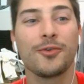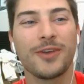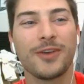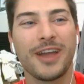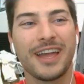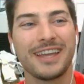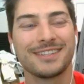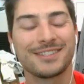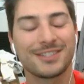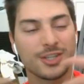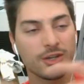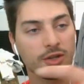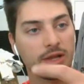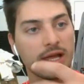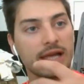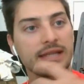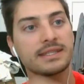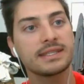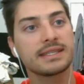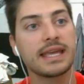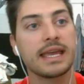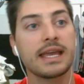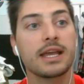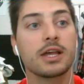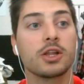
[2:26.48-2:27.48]
All right, so
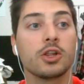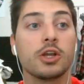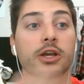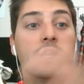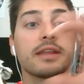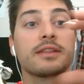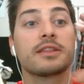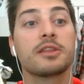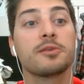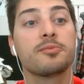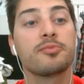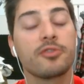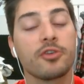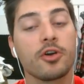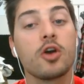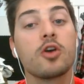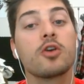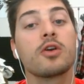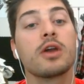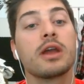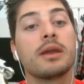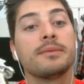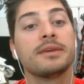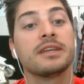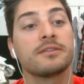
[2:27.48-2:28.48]
let's take a look at the
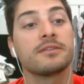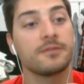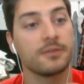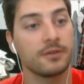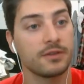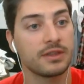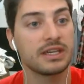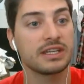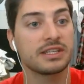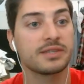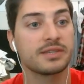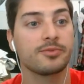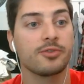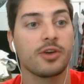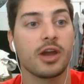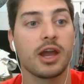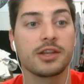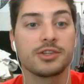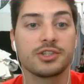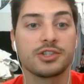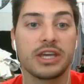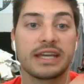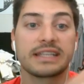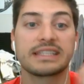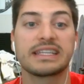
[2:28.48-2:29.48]
programming for this
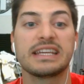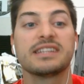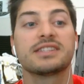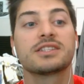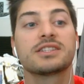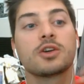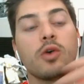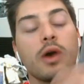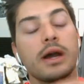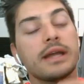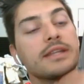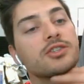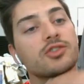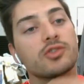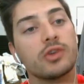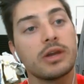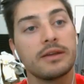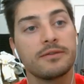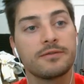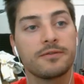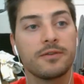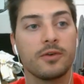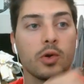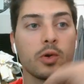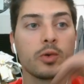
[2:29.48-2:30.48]
project. It's quite
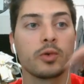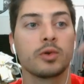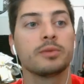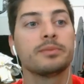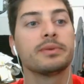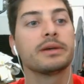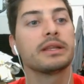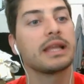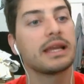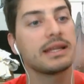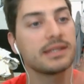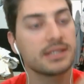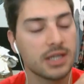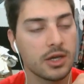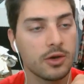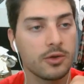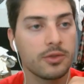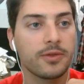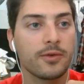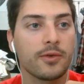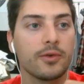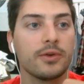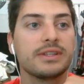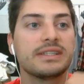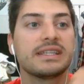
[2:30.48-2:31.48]
straightforward, but let's go
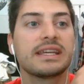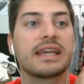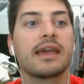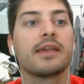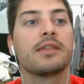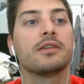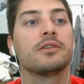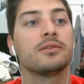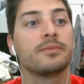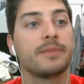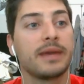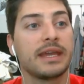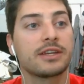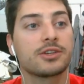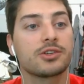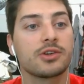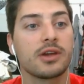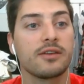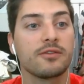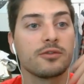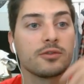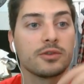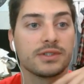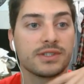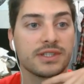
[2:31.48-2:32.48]
through it together to make
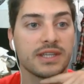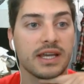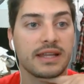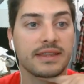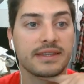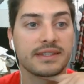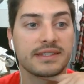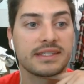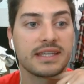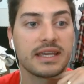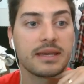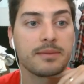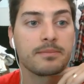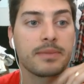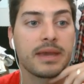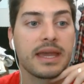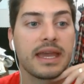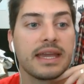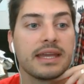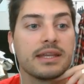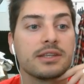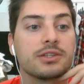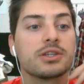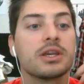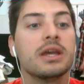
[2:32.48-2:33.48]
sure everyone's on the same
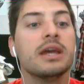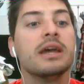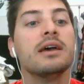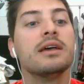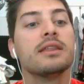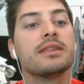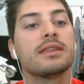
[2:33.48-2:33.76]
page.